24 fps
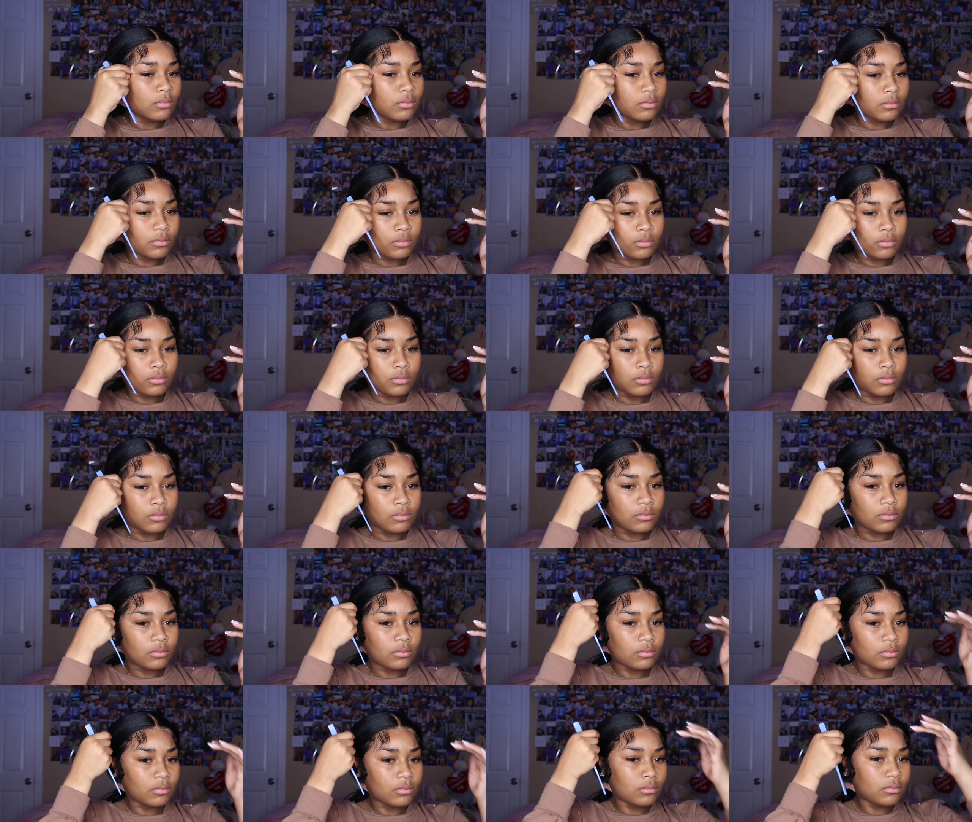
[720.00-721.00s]

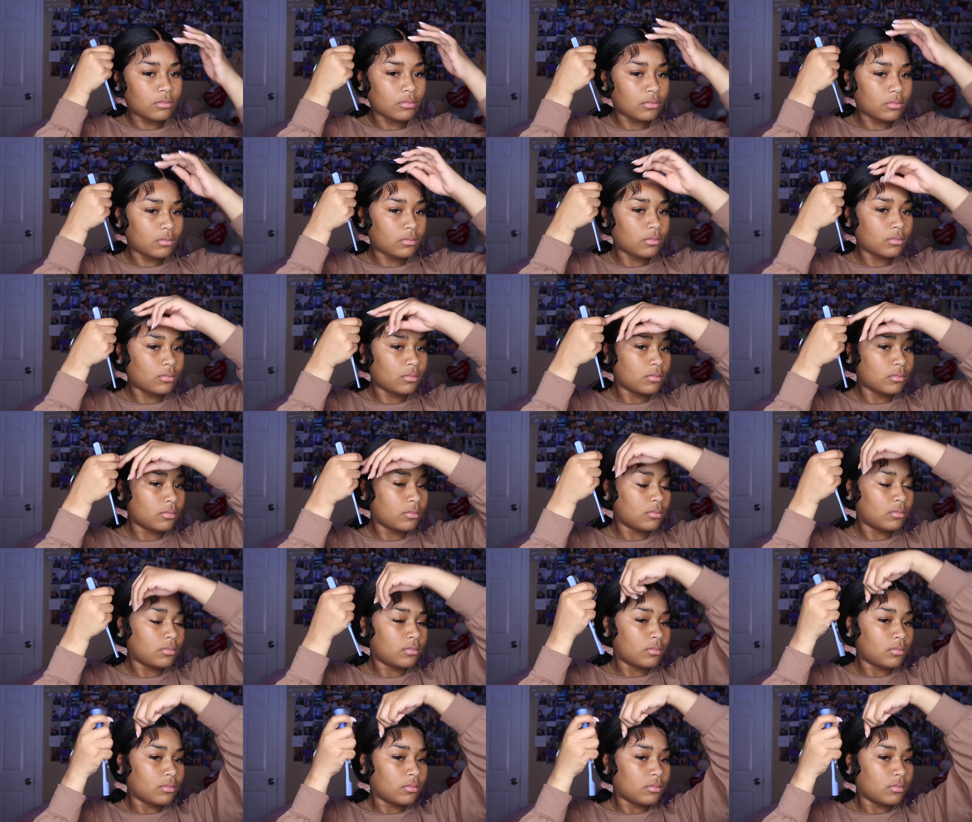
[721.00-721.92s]
[no speech]